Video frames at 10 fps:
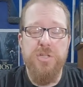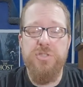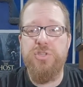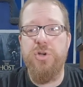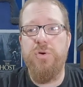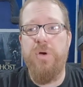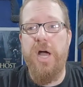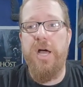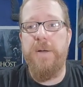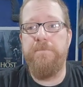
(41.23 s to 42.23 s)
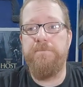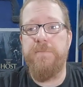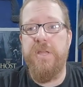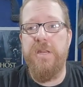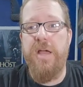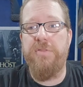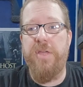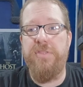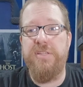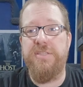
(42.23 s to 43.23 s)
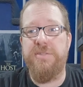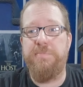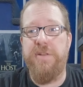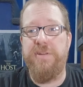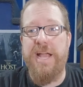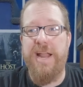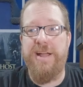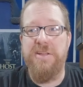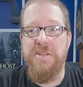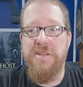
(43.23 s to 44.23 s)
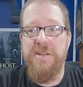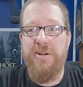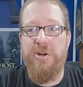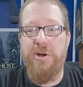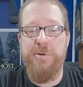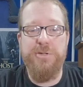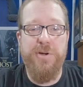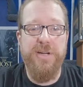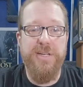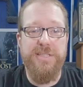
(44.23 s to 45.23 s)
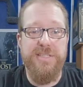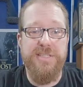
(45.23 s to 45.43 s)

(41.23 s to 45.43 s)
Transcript: So, um, now this is a bit of a kind of arbitrary list.